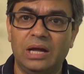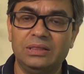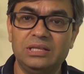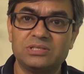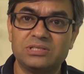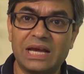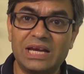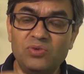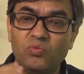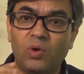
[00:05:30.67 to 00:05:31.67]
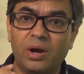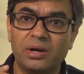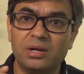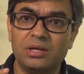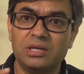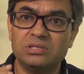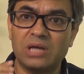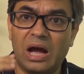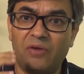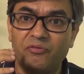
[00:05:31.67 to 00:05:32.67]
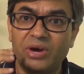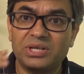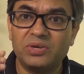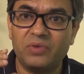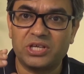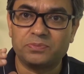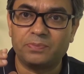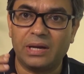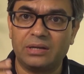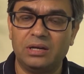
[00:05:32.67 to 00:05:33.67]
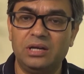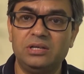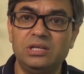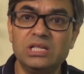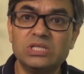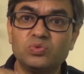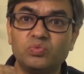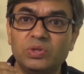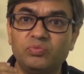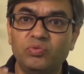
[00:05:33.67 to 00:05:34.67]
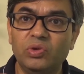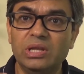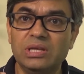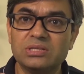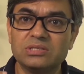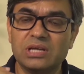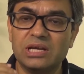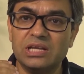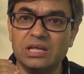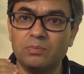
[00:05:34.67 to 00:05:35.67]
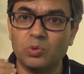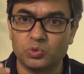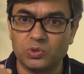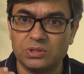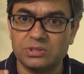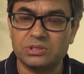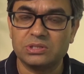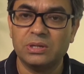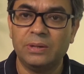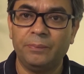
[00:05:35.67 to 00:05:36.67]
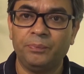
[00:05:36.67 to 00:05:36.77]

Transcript: This second one is affective aspect. It deals with feelings and emotions.